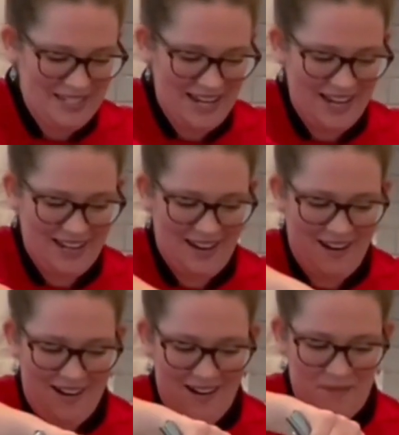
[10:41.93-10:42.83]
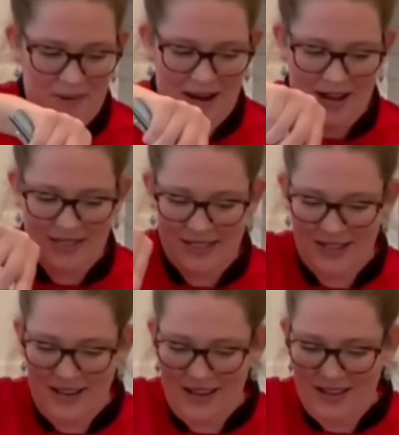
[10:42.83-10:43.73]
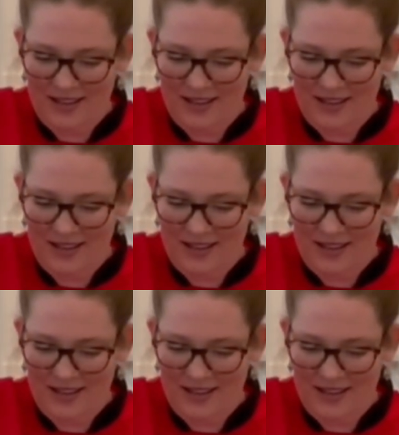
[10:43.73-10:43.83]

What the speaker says: take our pasta